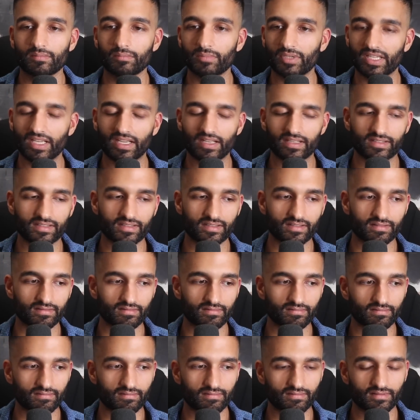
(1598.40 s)
But yes,
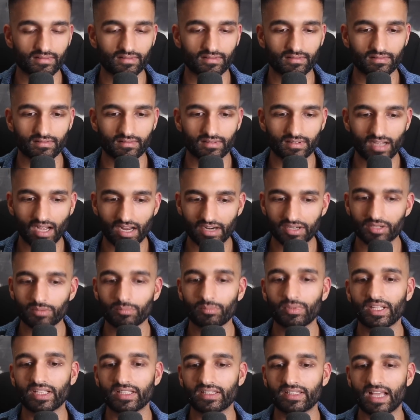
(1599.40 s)

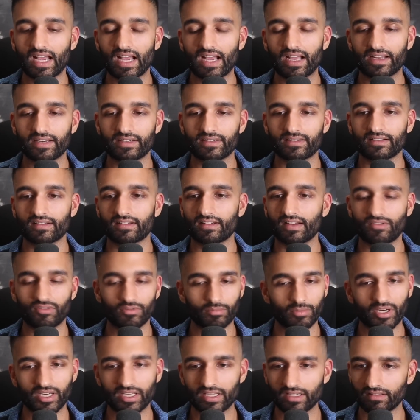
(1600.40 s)
contemplate that,
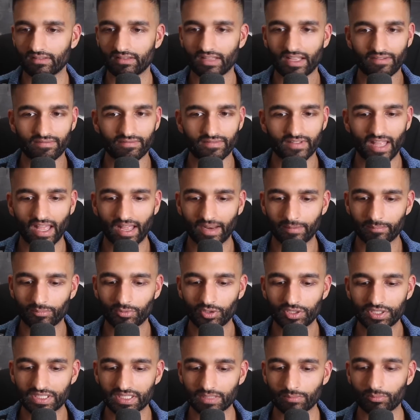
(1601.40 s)
everybody, that
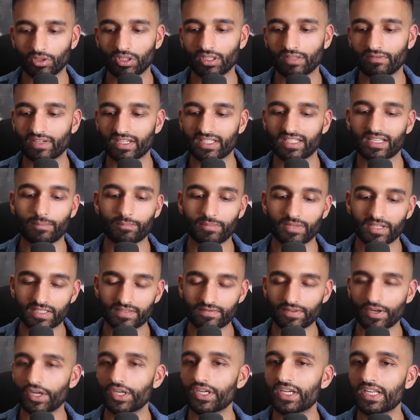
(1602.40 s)
principle of acceptance
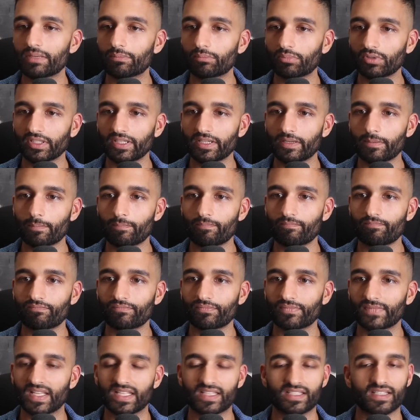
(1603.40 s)
very deeply.
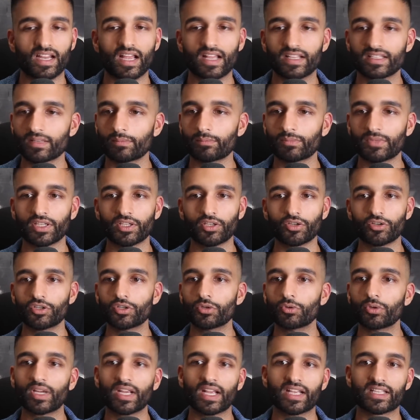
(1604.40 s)
It's not something you're
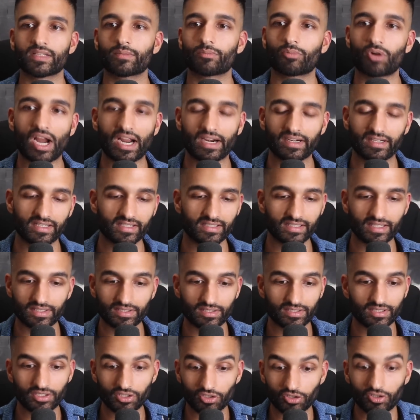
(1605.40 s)
doing as a practice.
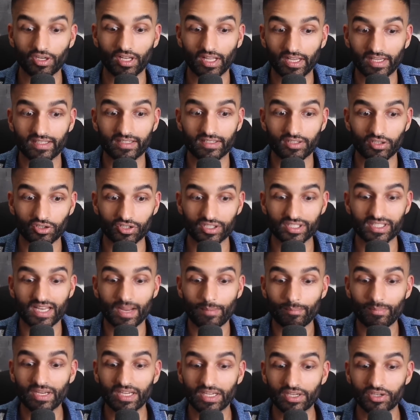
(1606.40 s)
It's you're
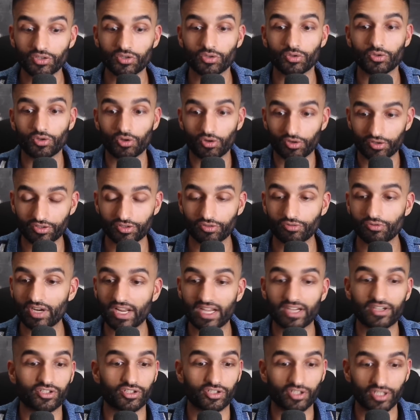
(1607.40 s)
stepping into your true
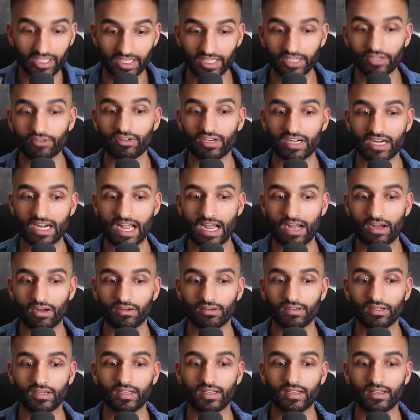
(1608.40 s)
nature here and
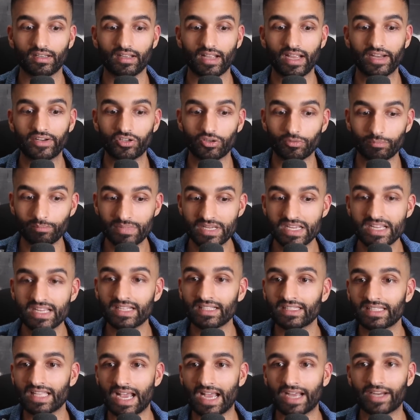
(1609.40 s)
now, and you're
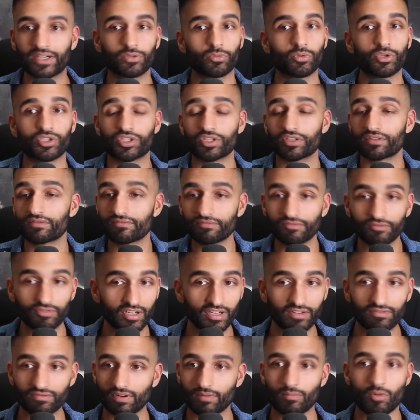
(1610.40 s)
being that which is
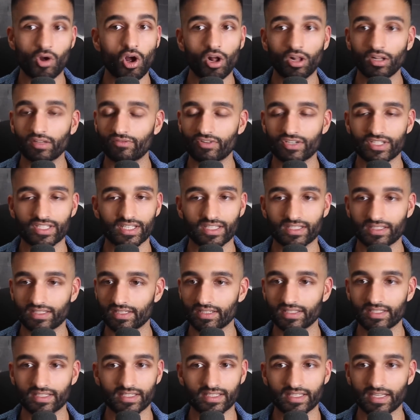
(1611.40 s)
free from all
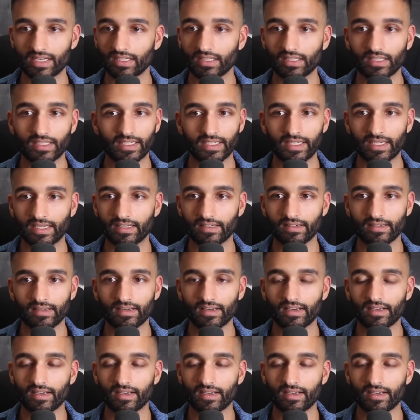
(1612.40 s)
resistances and clinging,